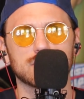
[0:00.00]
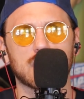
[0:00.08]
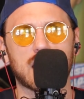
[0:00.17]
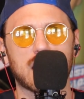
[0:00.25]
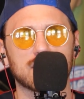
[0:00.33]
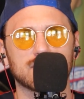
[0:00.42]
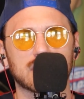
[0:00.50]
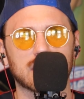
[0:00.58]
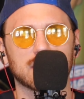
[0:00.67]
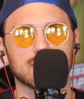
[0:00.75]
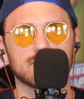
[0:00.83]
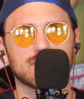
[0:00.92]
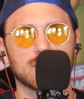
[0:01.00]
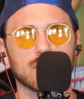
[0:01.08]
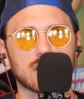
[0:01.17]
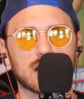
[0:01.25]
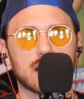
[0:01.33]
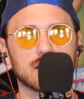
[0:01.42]
advocate for
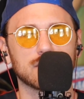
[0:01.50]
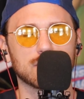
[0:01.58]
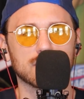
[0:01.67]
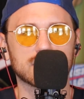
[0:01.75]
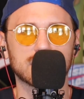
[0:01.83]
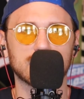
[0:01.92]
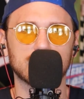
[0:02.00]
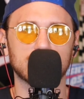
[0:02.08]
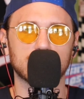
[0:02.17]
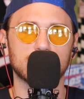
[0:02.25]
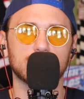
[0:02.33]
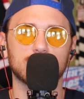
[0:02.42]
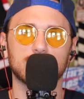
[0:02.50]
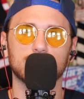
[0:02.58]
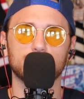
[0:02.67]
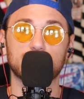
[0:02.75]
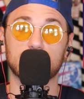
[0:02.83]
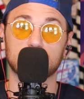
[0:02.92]
Ken Dorsey
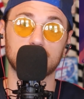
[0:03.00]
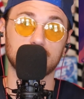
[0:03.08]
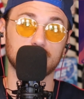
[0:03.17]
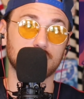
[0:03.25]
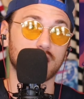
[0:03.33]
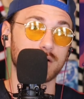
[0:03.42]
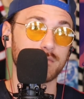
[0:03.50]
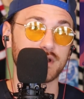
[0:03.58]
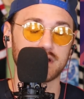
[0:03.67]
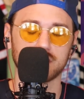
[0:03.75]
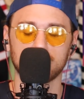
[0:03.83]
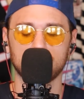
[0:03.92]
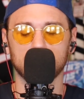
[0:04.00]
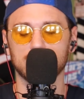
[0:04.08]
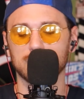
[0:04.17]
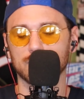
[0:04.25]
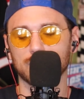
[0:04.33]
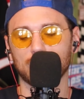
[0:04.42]
being the incumbent
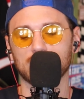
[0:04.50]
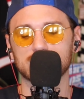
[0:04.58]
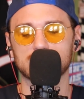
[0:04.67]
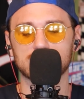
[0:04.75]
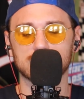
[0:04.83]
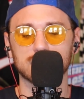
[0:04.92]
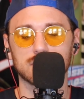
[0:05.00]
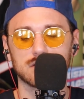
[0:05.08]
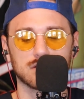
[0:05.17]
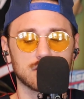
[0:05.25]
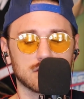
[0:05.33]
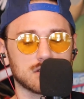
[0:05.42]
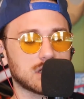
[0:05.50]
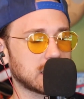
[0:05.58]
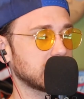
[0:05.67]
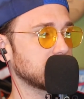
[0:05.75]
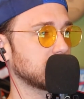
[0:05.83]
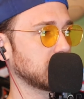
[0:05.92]
once
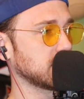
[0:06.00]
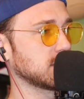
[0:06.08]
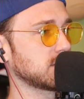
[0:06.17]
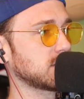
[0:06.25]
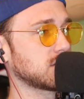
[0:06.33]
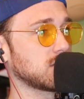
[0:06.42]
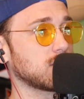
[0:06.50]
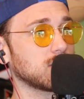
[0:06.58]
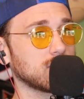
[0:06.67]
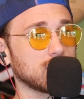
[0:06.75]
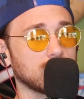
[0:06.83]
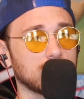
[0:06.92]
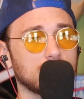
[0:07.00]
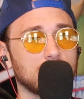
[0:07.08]
the so